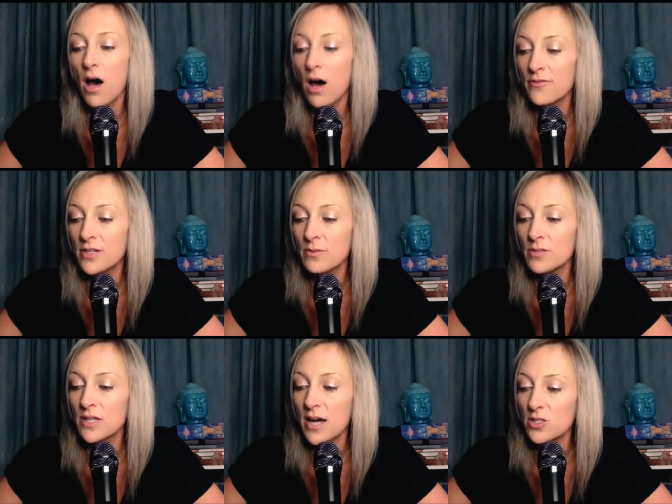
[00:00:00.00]
Often it
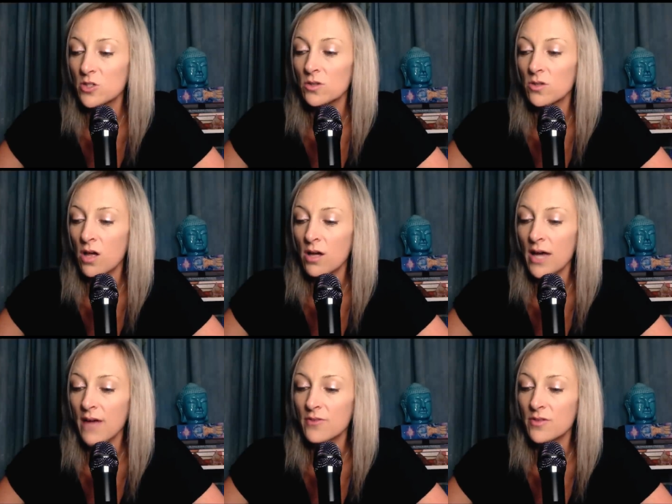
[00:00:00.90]
was not until
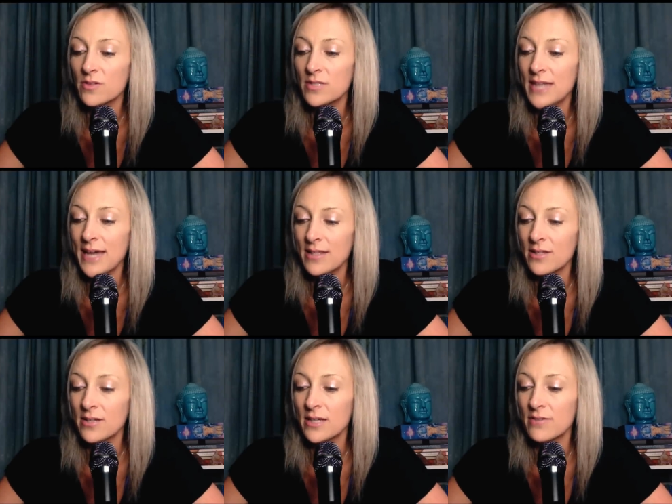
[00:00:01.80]
long after their death that
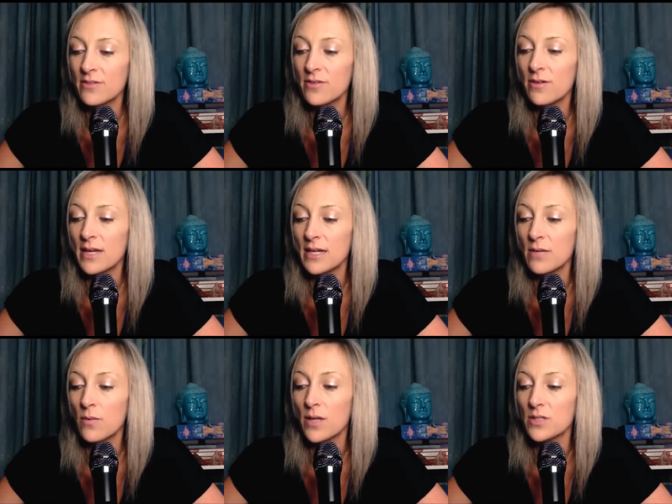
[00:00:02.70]
their gift of
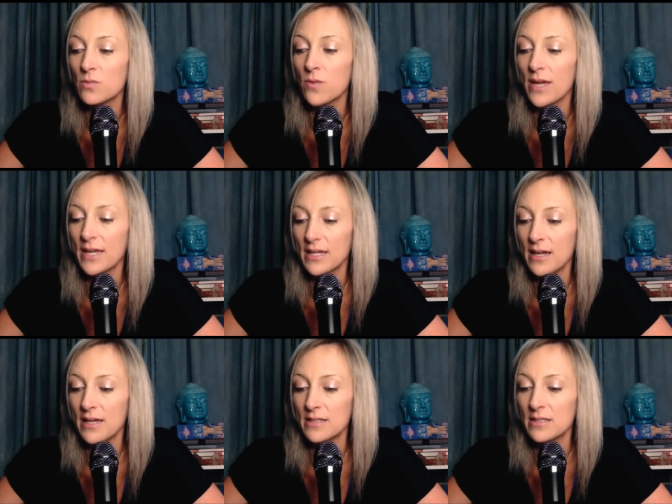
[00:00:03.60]
humanity was
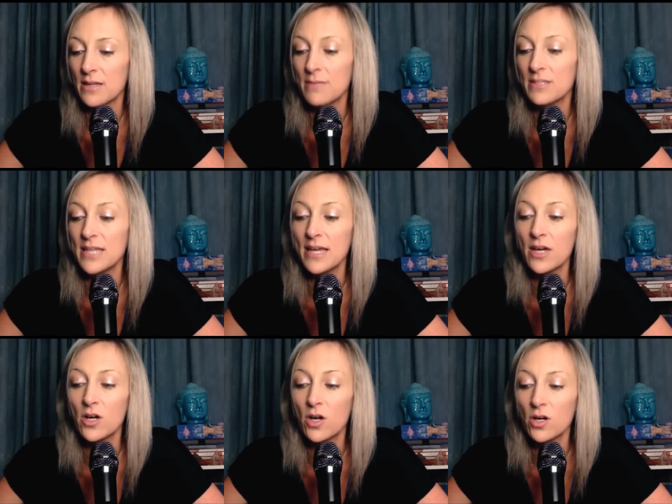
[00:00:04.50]
recognized. A mistake
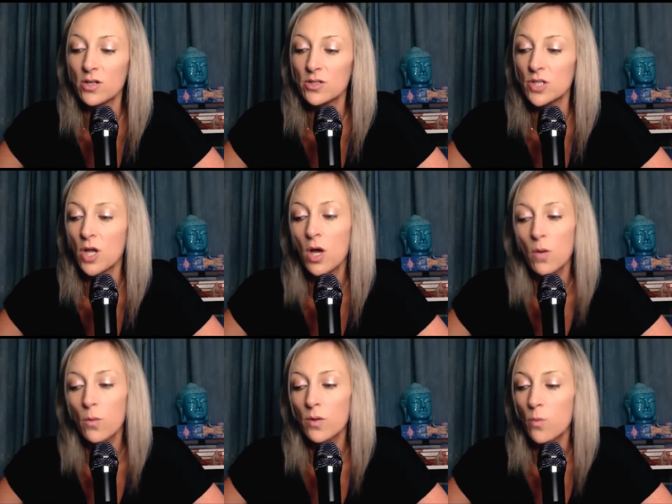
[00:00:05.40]
occurs
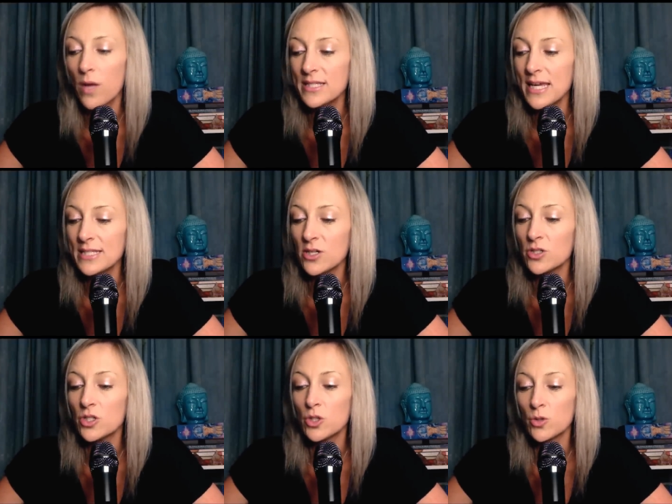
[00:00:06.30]
when one takes
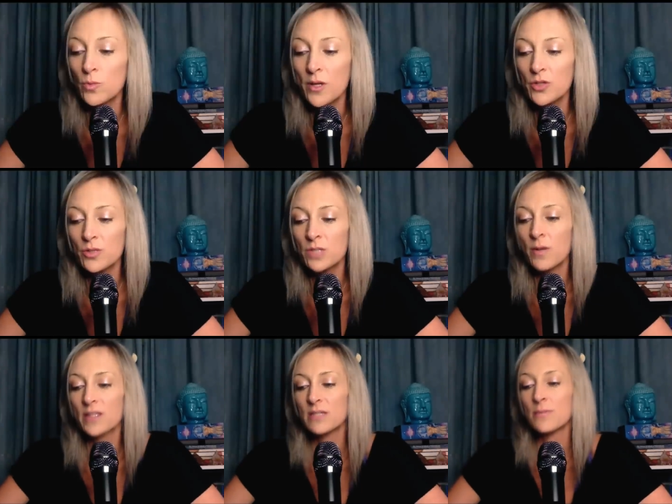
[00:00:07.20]
on too much
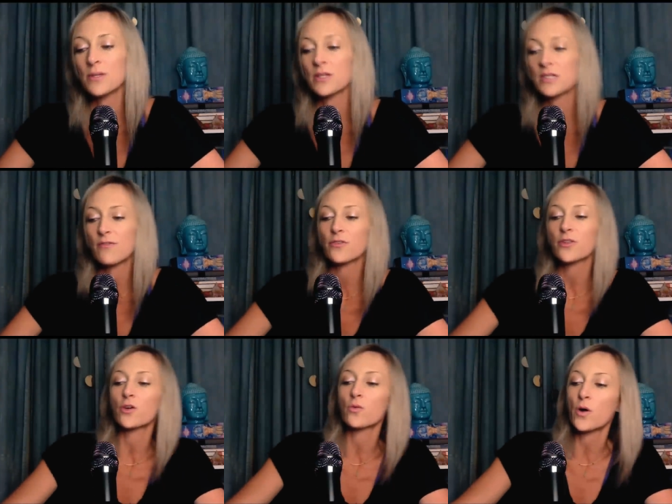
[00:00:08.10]
responsibility for
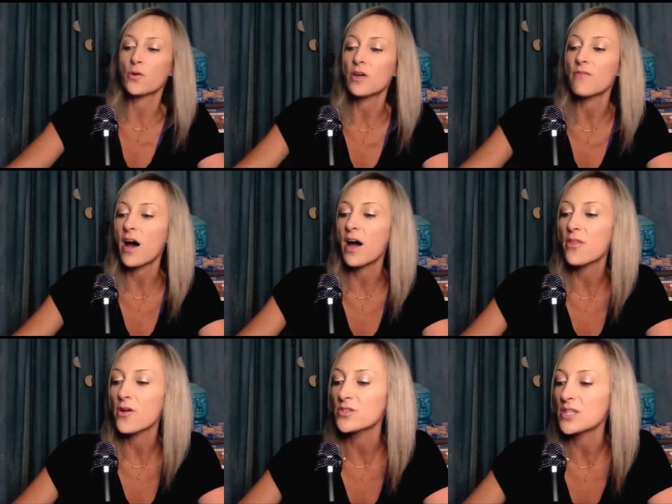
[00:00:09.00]
the growth of
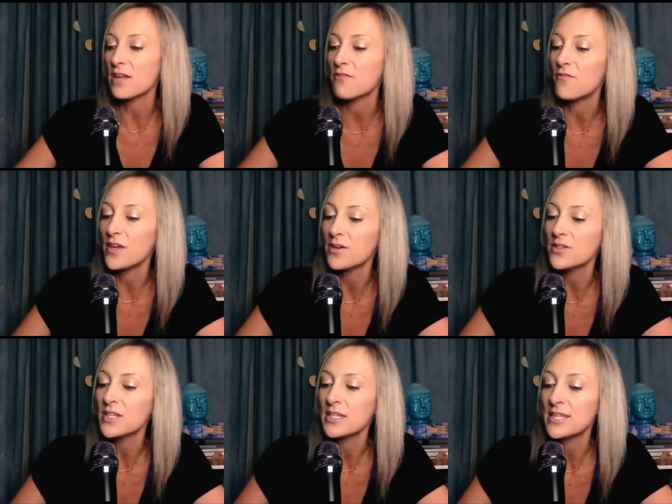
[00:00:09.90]
others and
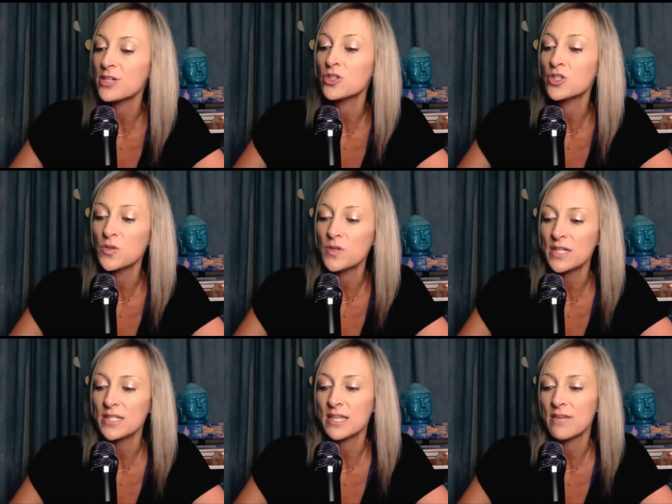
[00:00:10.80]
feels it is their duty
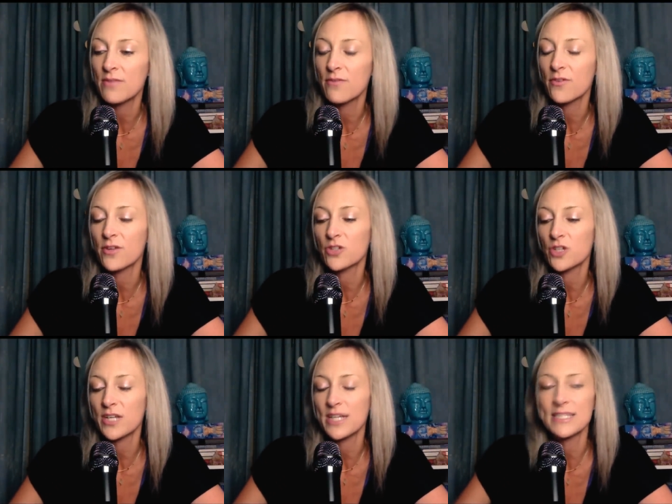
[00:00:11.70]
to save them for their
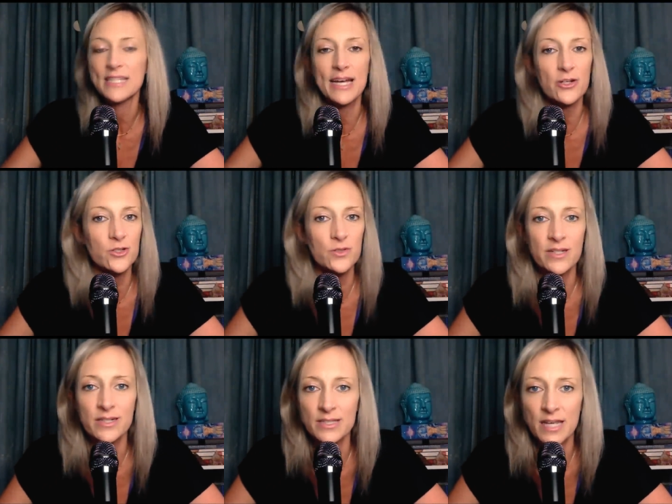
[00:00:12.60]
journey. It's not your
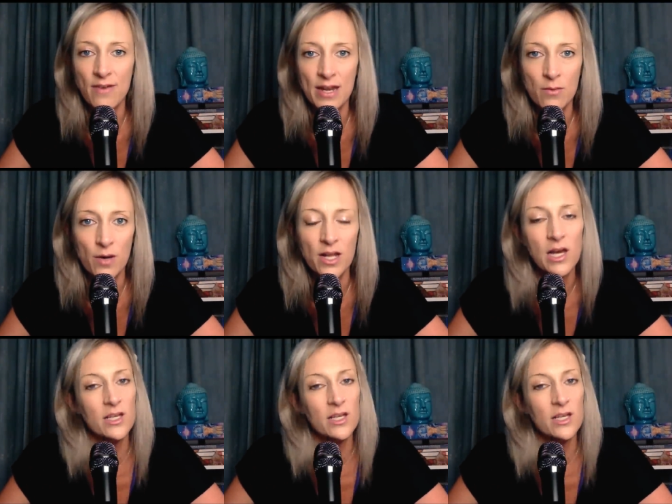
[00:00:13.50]
duty to save anyone.